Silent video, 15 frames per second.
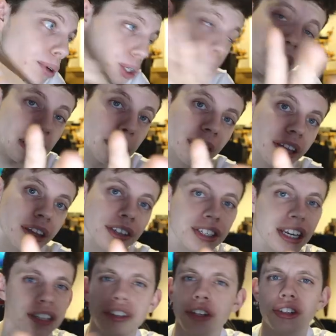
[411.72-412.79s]
But to anybody that
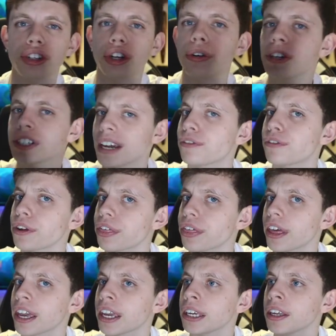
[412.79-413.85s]
says the story is
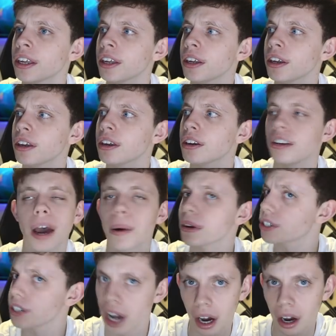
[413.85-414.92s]
everything, no,
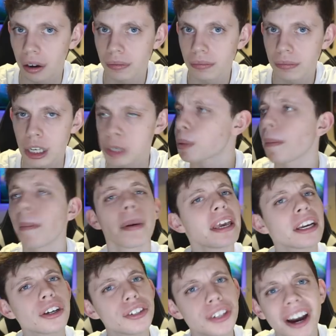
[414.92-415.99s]
it's not. It's
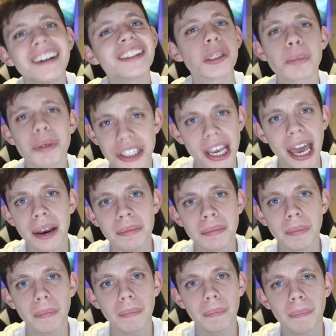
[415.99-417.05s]
probably a good
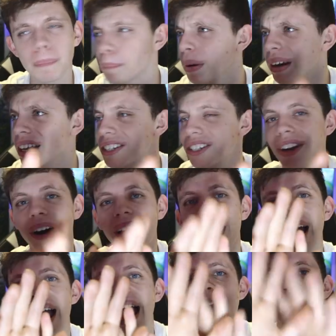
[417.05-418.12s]
90%, but it's
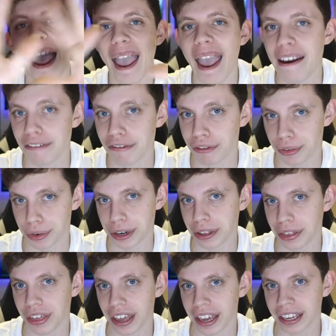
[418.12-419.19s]
not
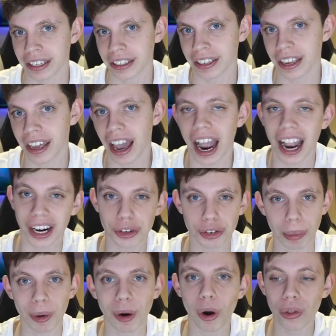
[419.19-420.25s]
everything. I'm gonna
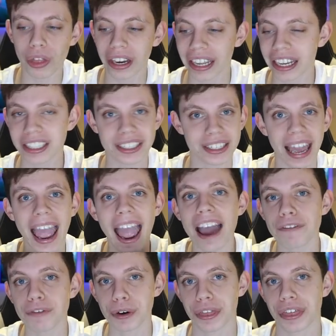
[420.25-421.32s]
drop all the links to
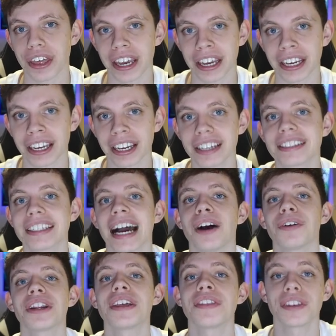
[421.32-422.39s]
everything
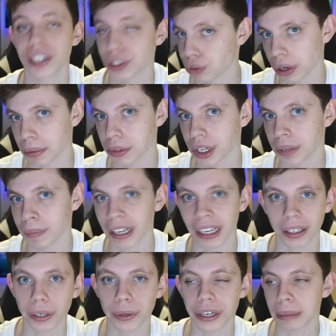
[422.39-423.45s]
down in the description,
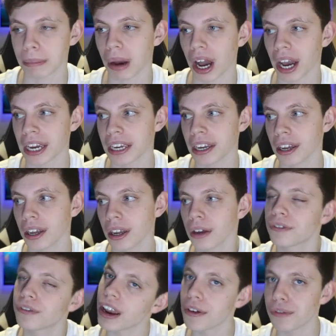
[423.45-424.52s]
including my
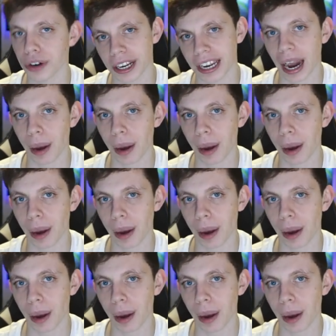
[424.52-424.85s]
favorite